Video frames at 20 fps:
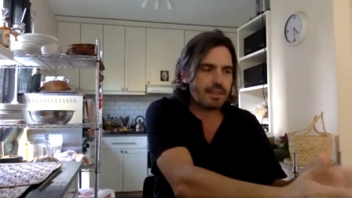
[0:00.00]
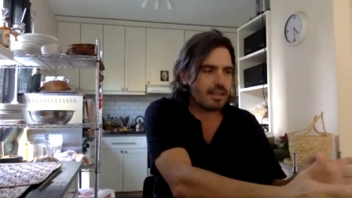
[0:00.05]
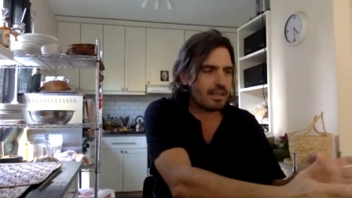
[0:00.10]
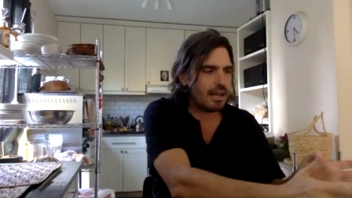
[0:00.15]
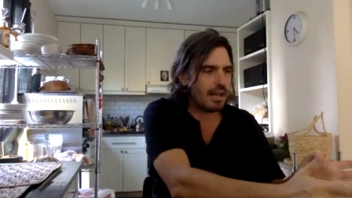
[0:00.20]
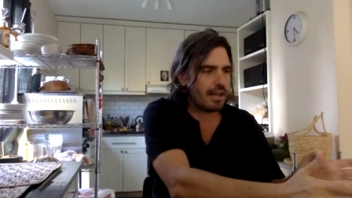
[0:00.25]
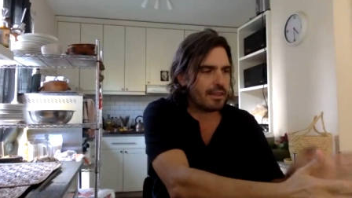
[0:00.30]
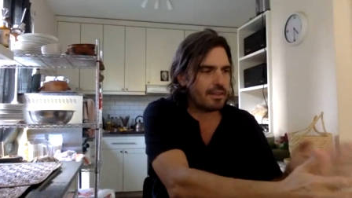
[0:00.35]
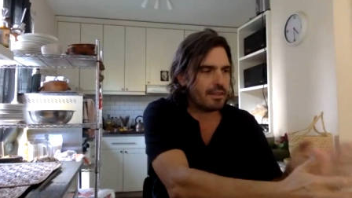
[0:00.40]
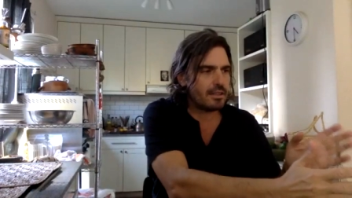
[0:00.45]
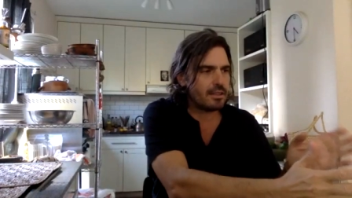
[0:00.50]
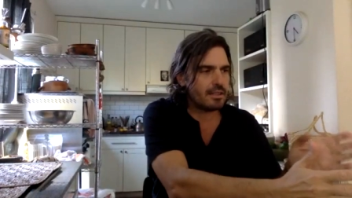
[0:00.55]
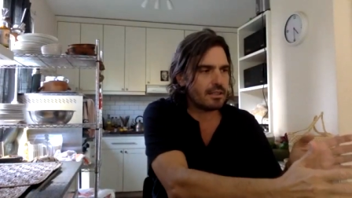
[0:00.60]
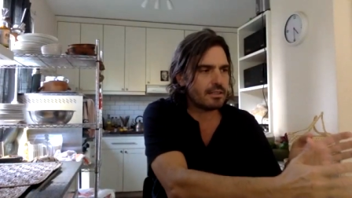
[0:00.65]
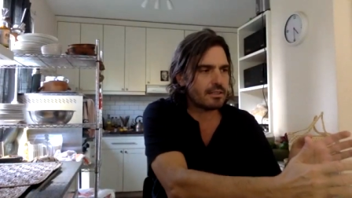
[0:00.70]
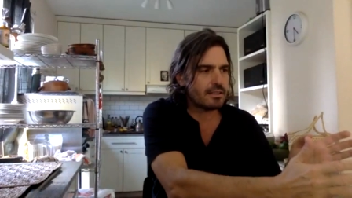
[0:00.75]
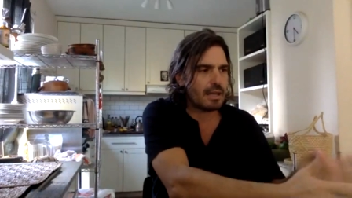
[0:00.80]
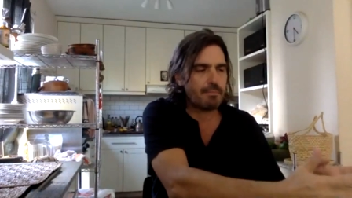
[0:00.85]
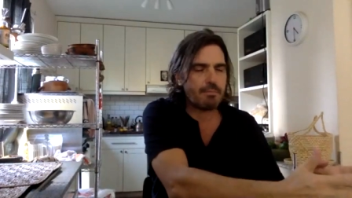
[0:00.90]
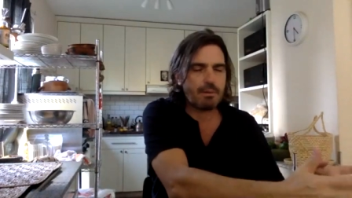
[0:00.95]
other
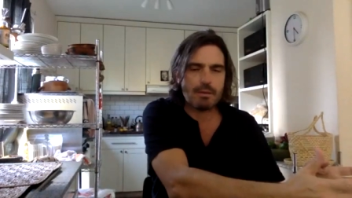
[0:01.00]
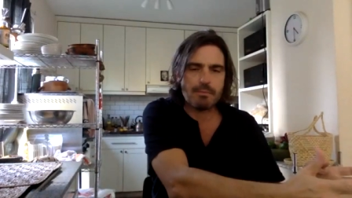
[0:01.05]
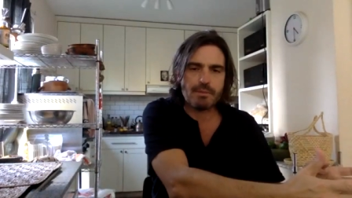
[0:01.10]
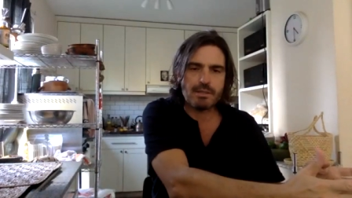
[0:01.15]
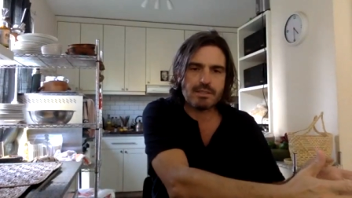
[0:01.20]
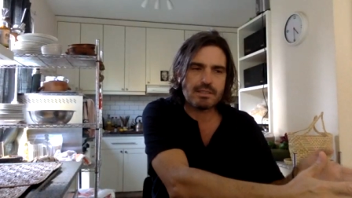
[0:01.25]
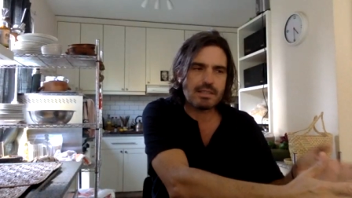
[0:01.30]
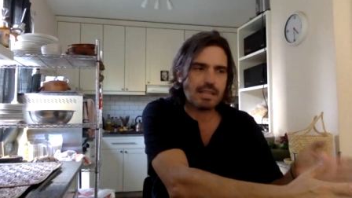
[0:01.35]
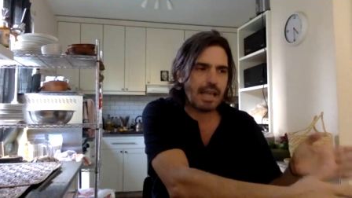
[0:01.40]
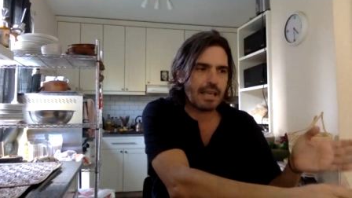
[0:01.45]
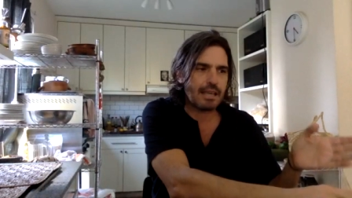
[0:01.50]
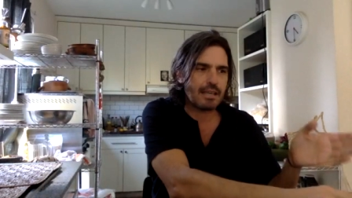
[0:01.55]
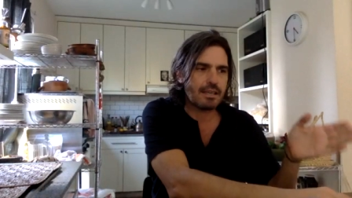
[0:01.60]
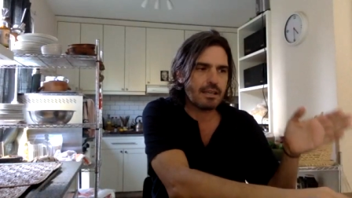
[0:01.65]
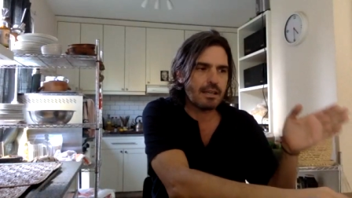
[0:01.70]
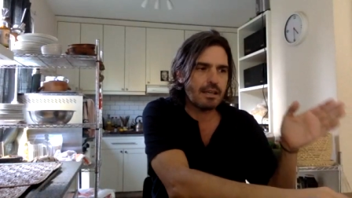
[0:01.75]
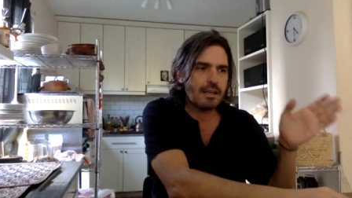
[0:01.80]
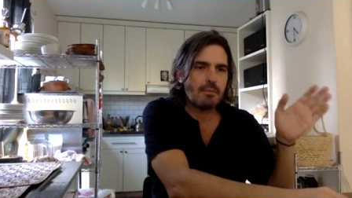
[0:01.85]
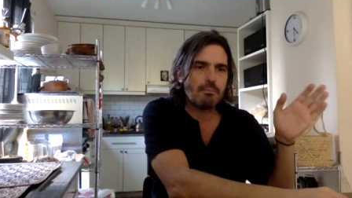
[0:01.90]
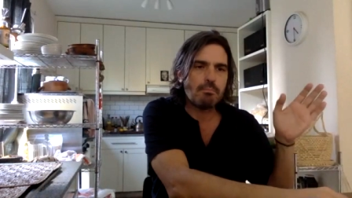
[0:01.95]
supplements
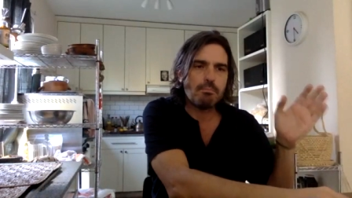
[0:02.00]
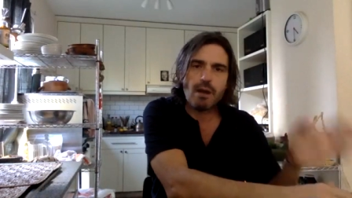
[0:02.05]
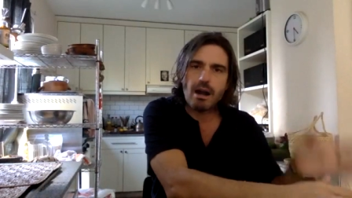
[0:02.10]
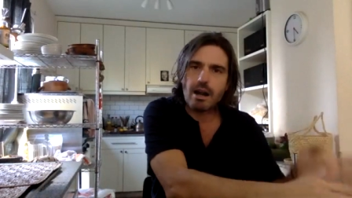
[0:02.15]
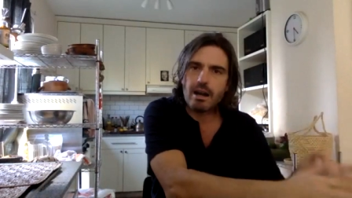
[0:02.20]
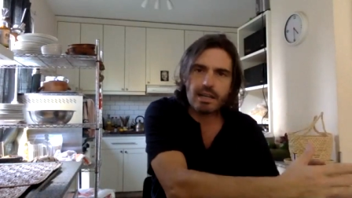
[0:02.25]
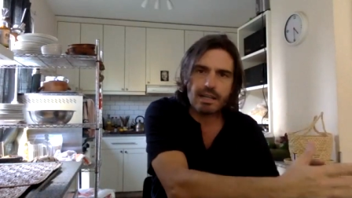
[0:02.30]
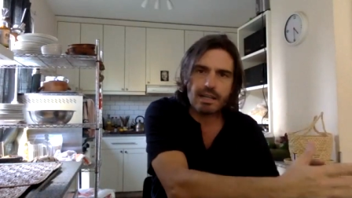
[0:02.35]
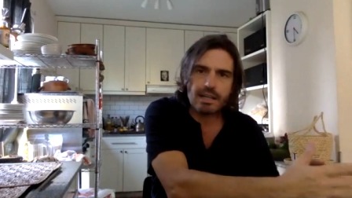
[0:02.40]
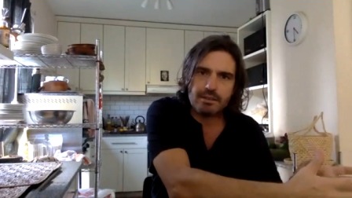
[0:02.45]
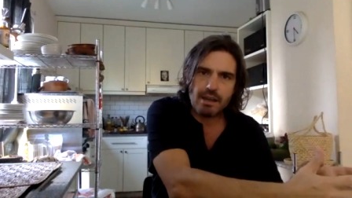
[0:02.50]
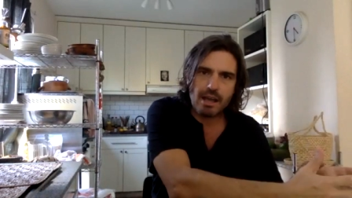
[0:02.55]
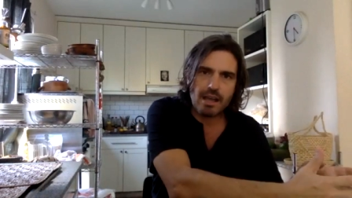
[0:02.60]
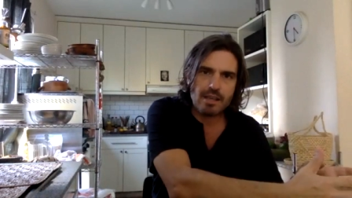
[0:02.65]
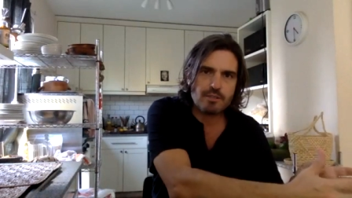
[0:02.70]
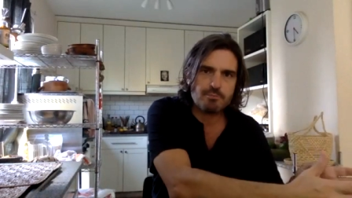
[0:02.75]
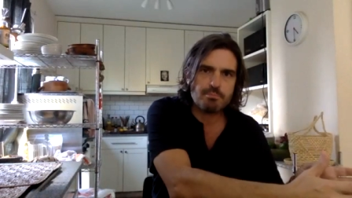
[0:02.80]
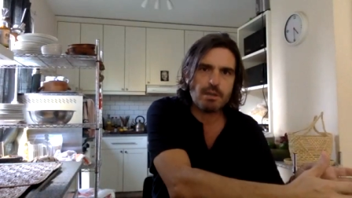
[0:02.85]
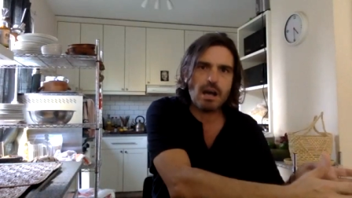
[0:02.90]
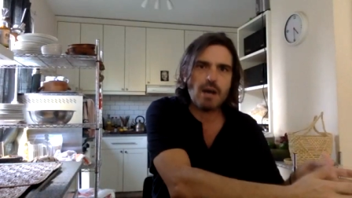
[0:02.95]
like barley
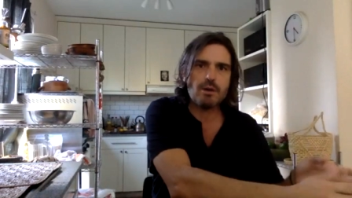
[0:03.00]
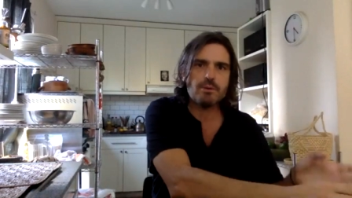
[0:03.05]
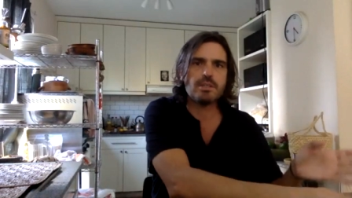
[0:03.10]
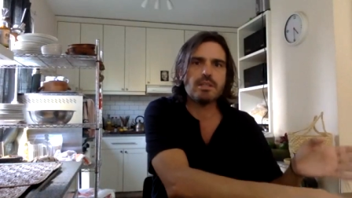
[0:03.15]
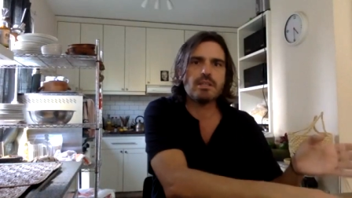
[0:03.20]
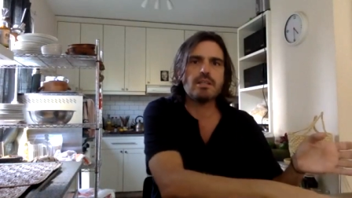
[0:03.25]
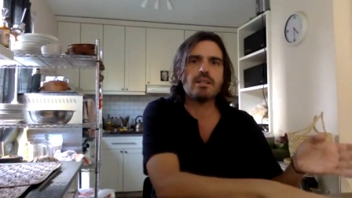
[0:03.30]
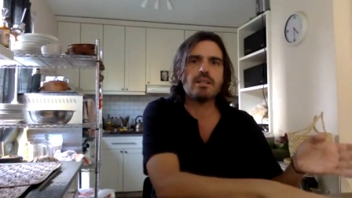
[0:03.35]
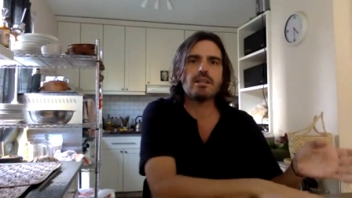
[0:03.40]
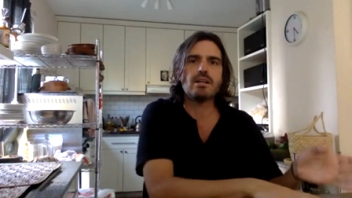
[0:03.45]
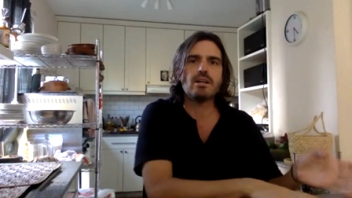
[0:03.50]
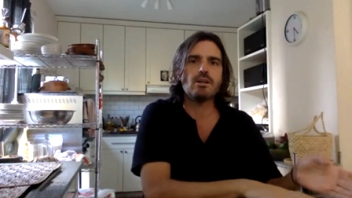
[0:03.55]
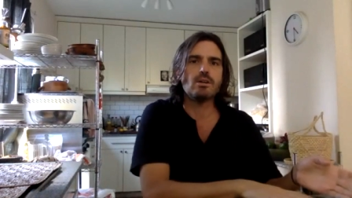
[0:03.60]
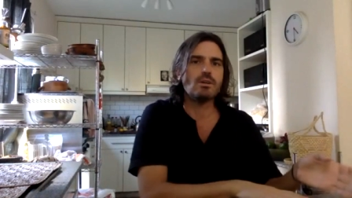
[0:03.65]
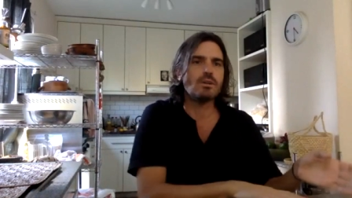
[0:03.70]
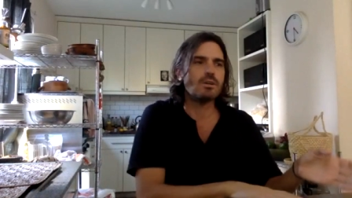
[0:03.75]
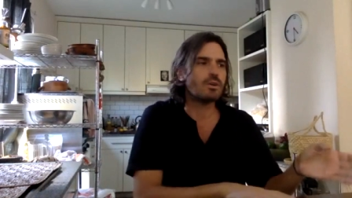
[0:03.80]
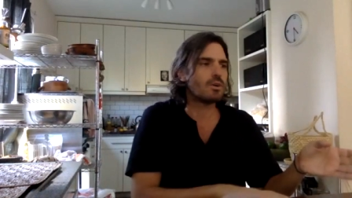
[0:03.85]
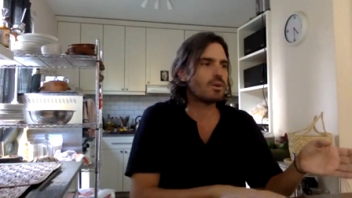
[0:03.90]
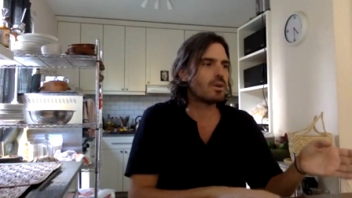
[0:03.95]
grass powder
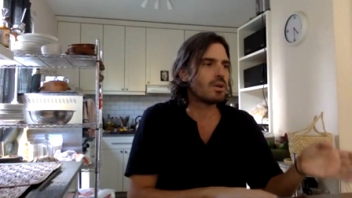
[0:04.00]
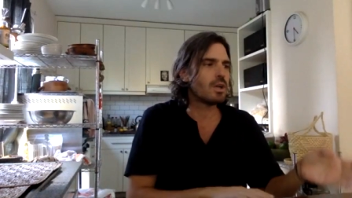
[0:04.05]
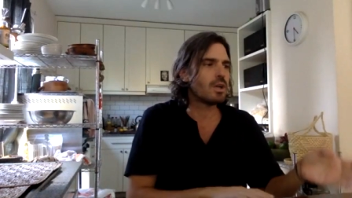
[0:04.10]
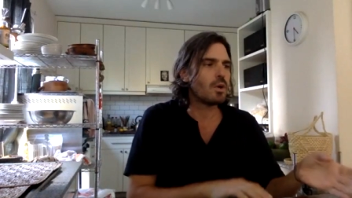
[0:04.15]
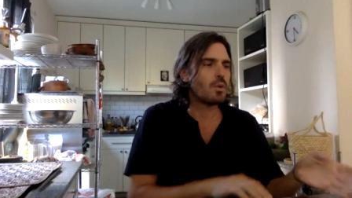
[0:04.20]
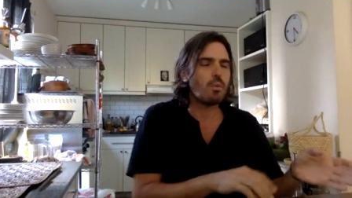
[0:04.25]
or